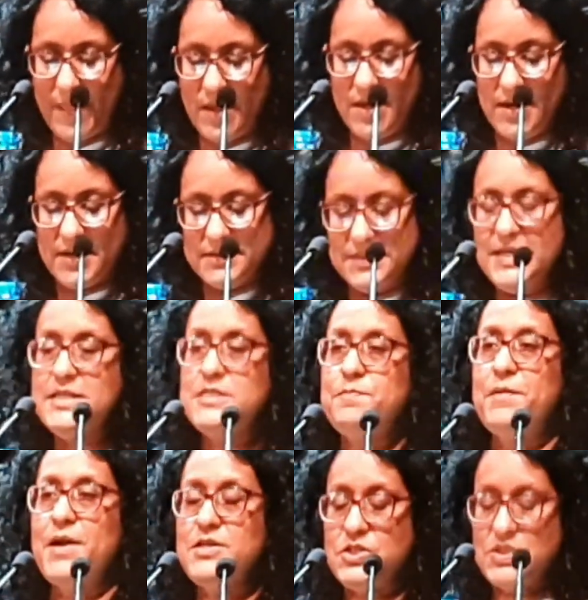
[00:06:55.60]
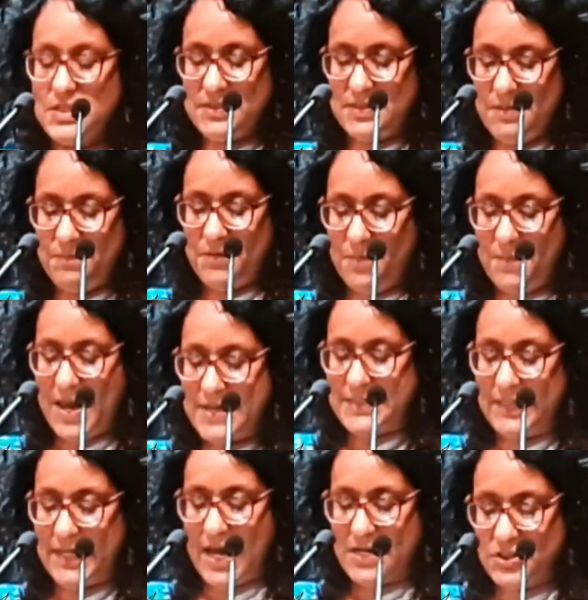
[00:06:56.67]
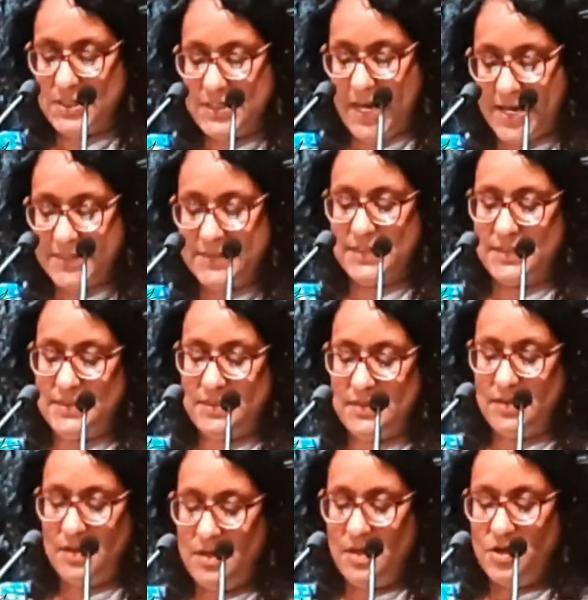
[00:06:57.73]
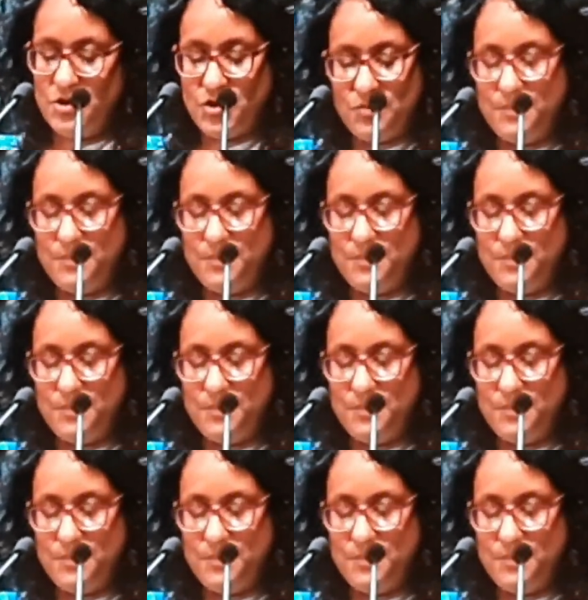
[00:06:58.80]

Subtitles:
These precious diplomatic assets should be